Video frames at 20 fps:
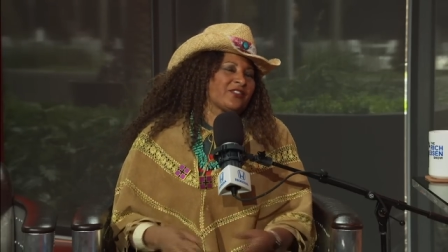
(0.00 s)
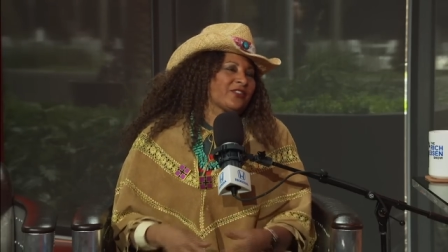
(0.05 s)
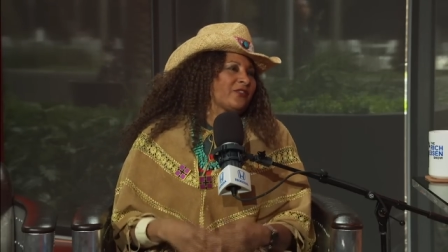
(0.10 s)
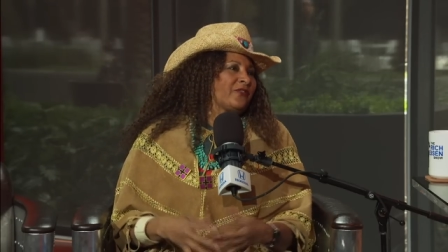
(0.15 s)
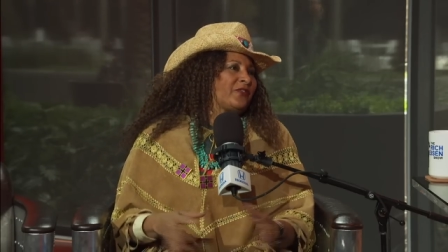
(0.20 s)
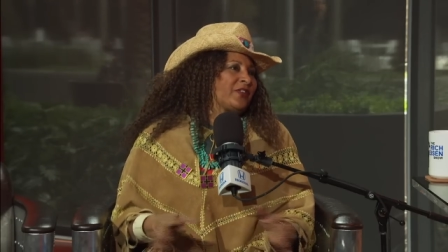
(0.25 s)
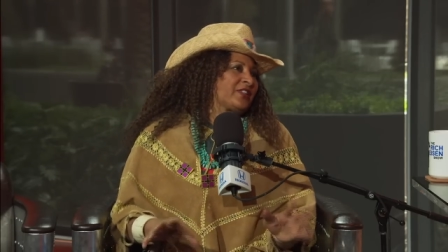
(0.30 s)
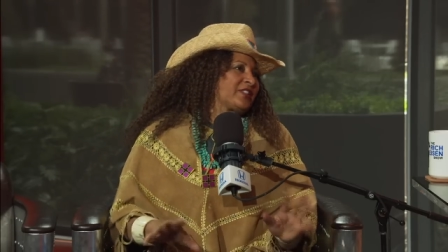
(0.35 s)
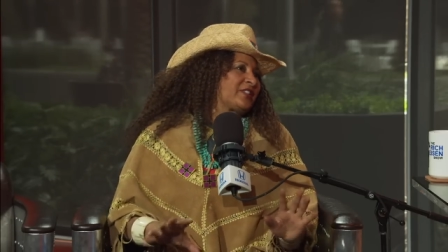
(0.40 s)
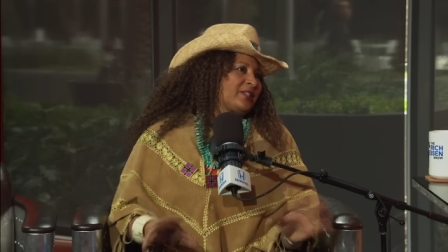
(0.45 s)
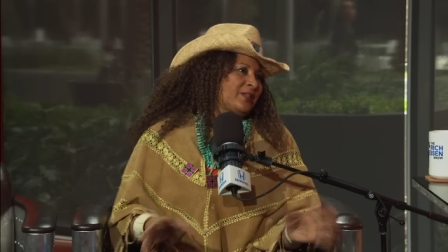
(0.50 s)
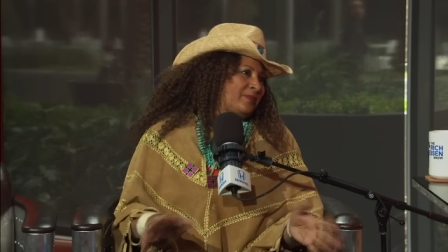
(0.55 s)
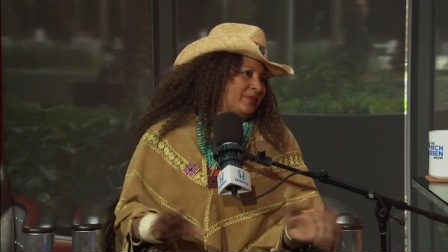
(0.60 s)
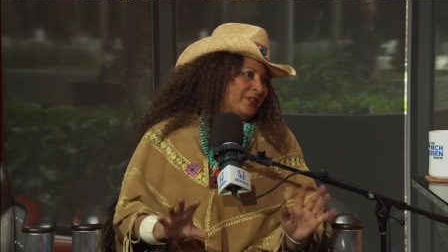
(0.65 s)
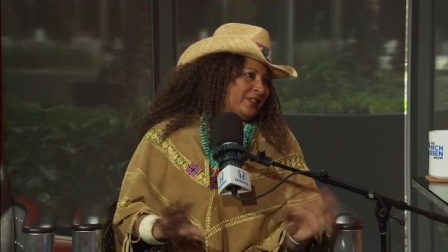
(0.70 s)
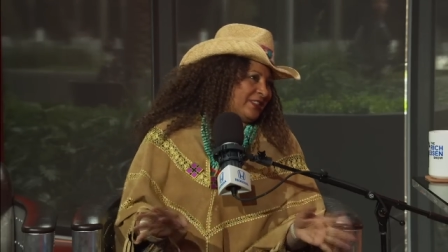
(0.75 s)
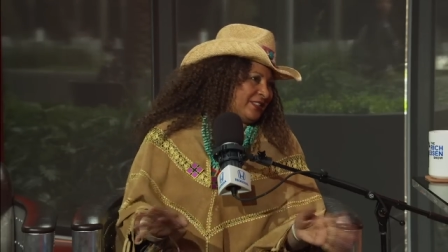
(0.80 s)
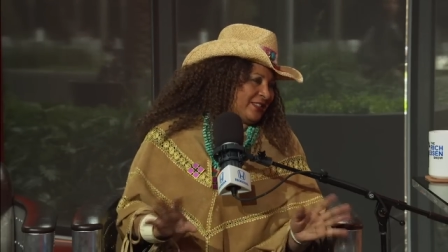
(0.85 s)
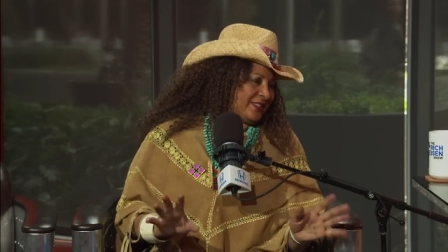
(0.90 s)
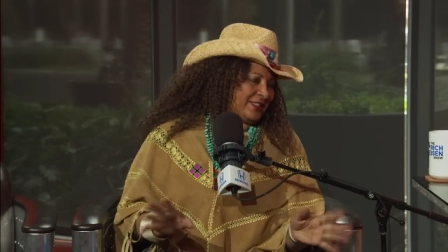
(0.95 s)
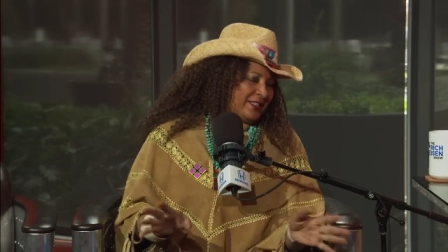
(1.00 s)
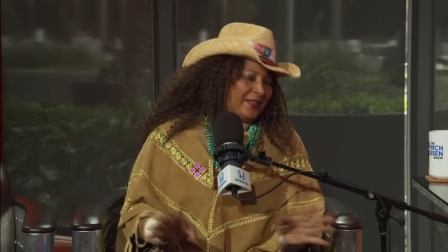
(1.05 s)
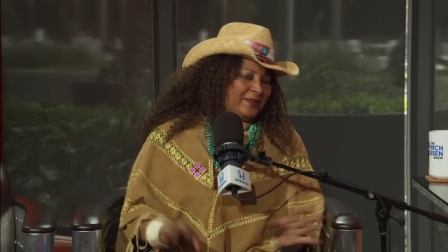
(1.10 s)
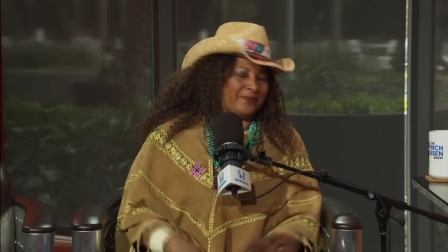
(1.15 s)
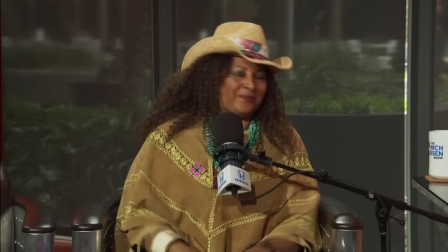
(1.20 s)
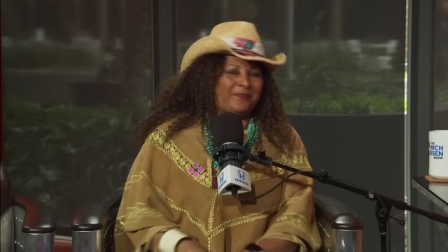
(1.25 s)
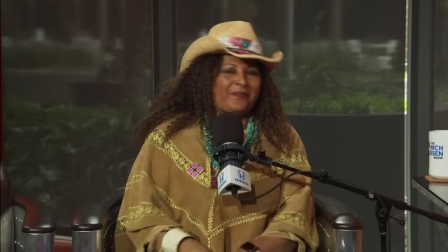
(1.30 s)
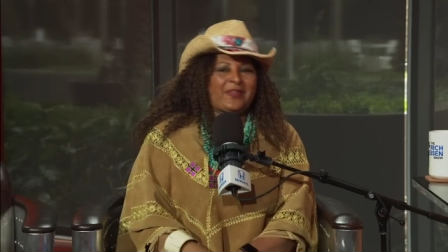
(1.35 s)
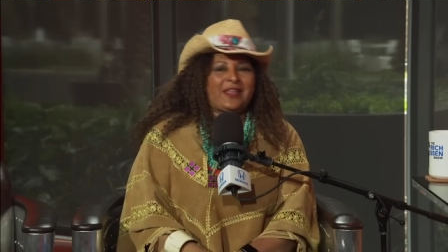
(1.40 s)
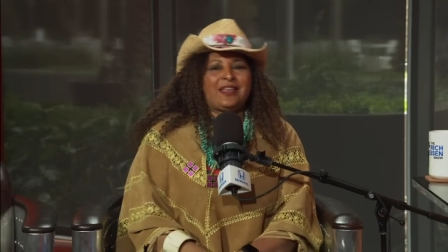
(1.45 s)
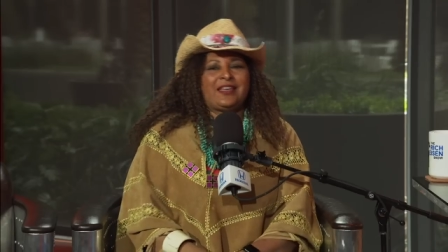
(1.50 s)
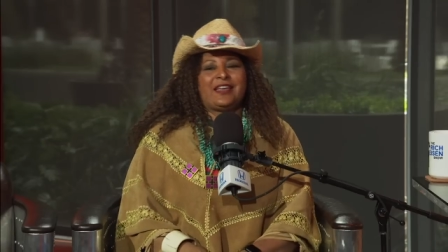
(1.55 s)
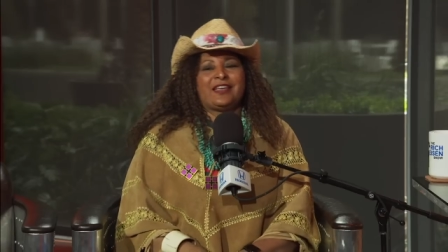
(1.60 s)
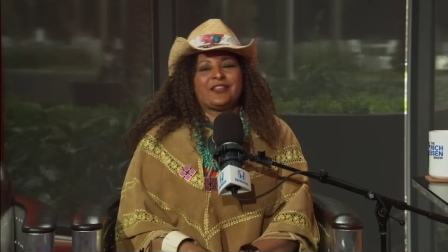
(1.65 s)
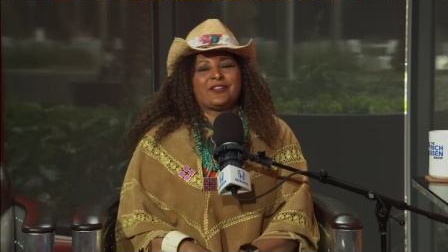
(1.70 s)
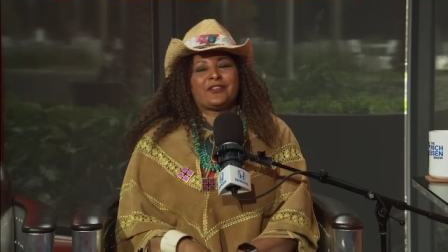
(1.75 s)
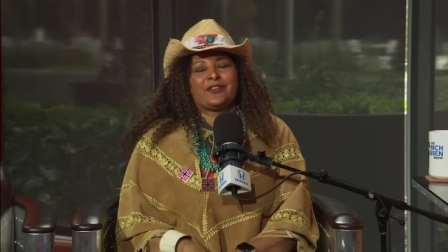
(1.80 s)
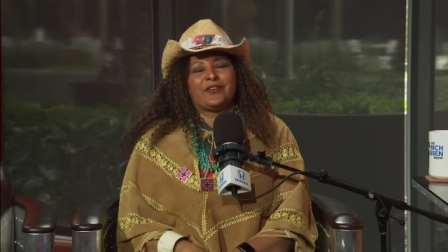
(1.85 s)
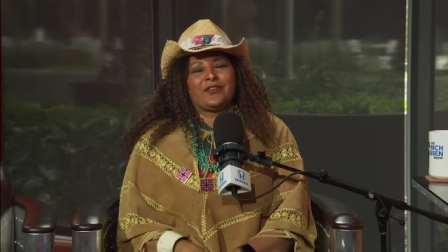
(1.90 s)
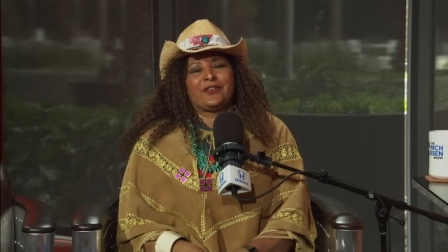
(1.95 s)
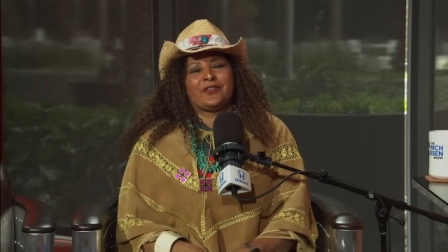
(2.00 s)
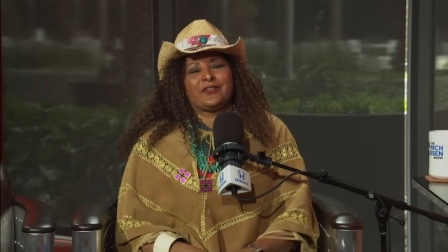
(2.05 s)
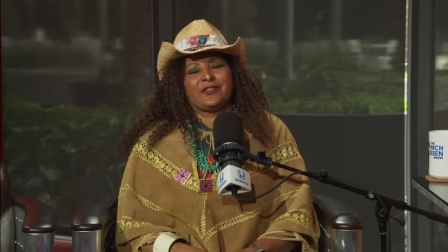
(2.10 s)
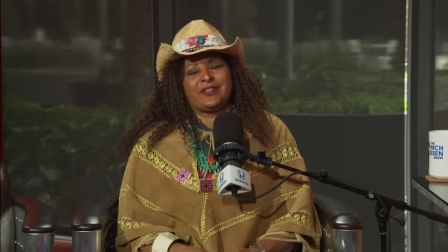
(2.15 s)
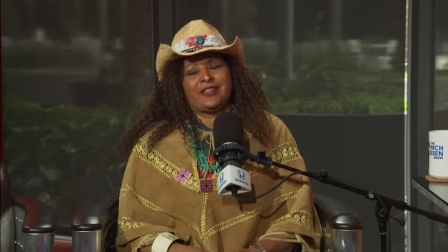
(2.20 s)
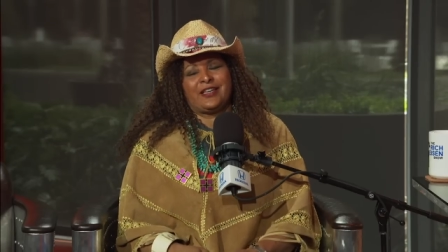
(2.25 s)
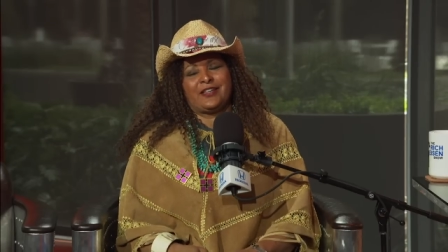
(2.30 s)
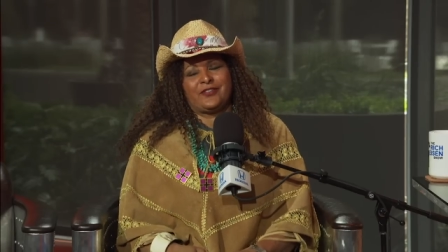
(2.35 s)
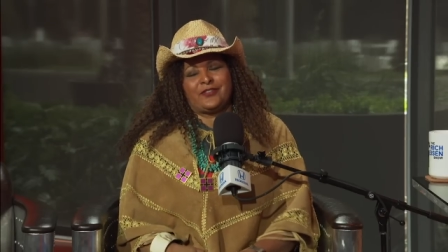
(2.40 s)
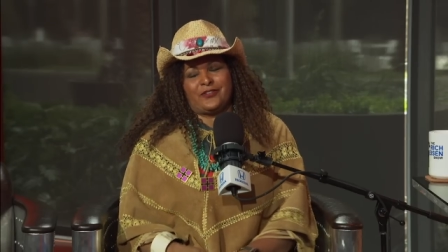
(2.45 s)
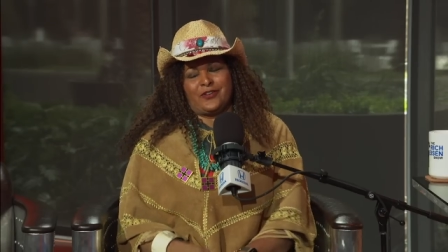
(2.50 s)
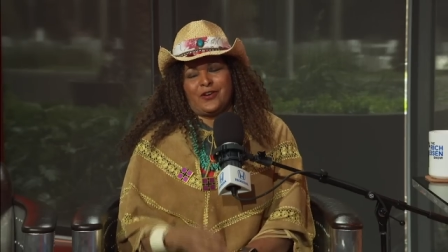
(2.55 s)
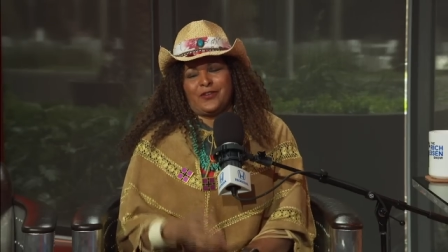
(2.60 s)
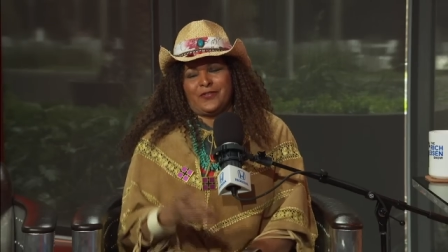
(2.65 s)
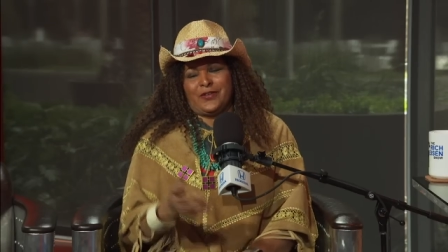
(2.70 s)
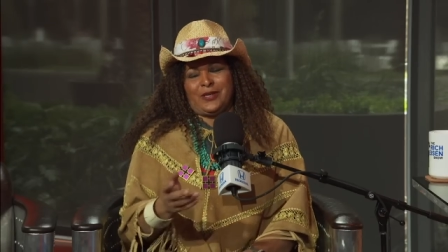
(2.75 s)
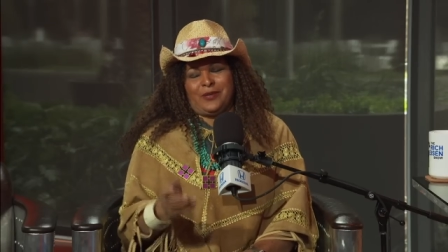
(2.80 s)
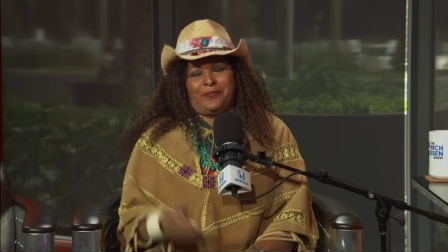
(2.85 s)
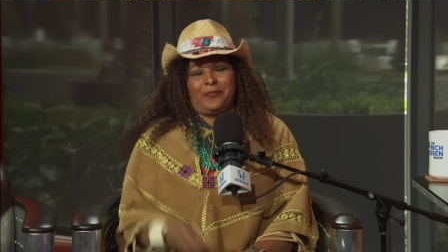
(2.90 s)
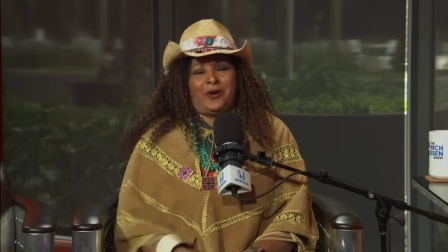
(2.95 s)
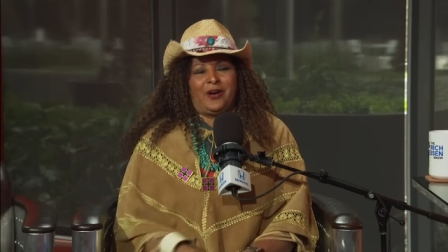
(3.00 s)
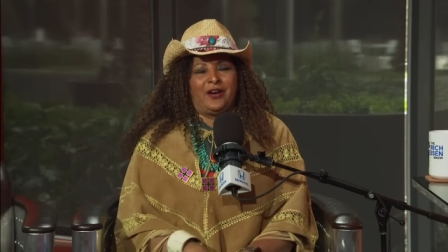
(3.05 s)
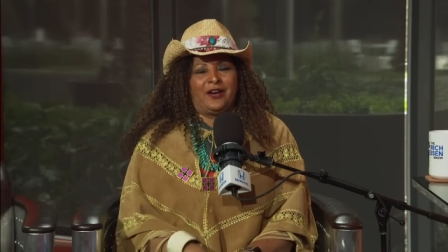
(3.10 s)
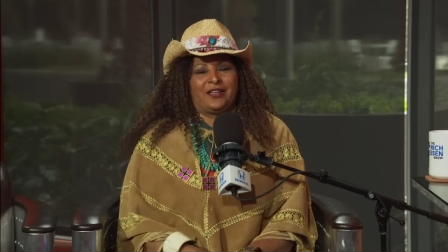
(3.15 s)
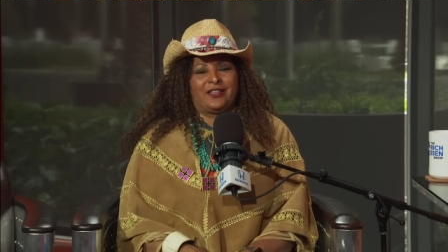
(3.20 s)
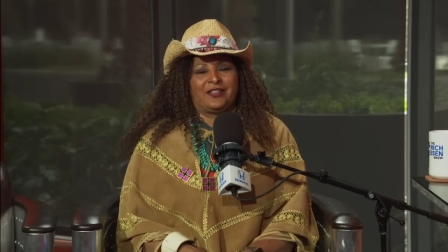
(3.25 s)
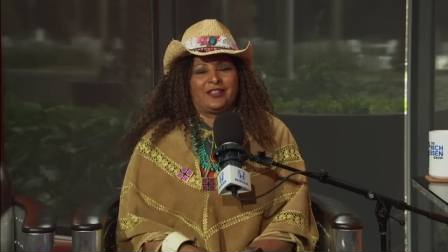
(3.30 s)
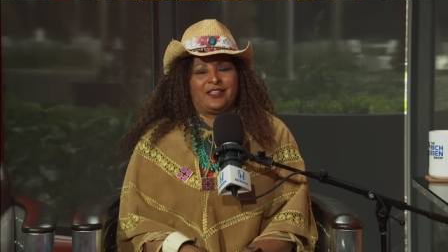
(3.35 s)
You can fix it up on the inside. And so they drove in and parked,